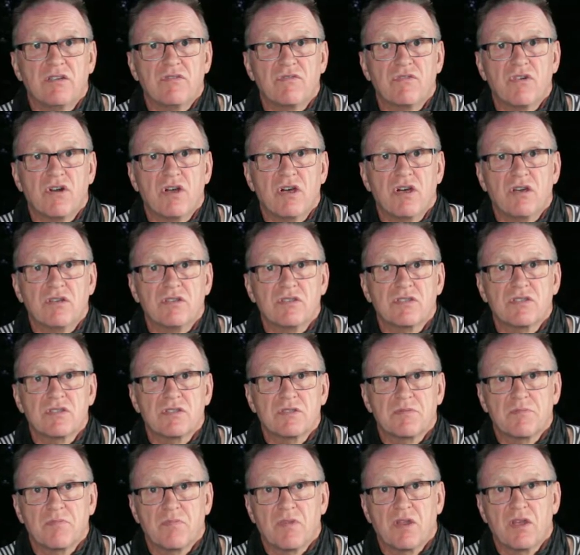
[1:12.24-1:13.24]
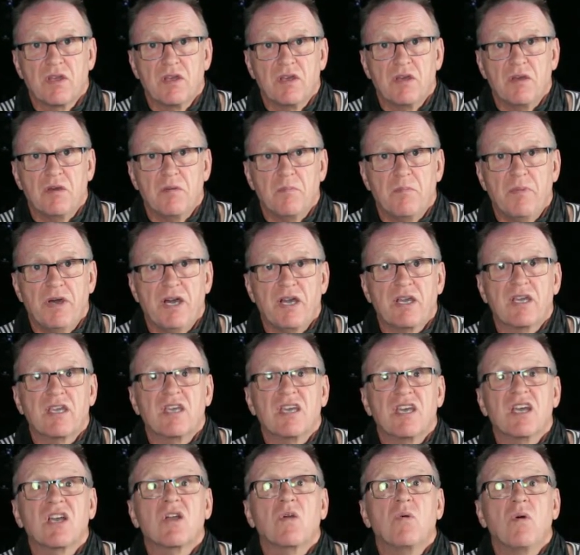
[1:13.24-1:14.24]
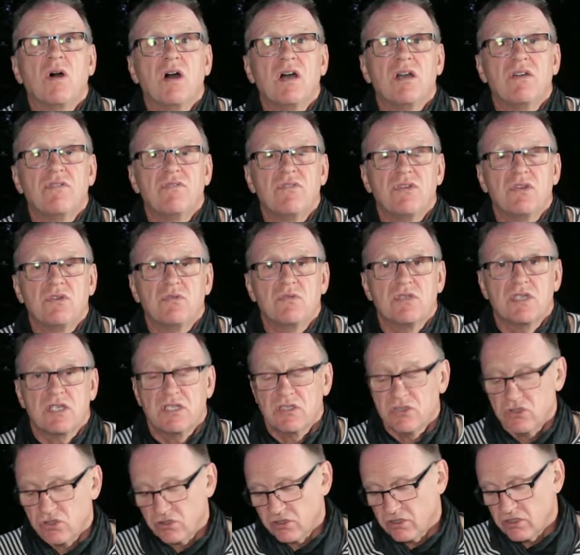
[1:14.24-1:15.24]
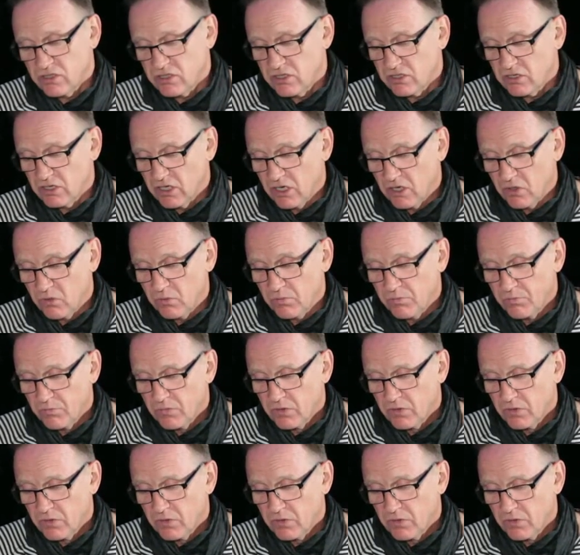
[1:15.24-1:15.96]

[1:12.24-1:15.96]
France back quite a few centuries ago.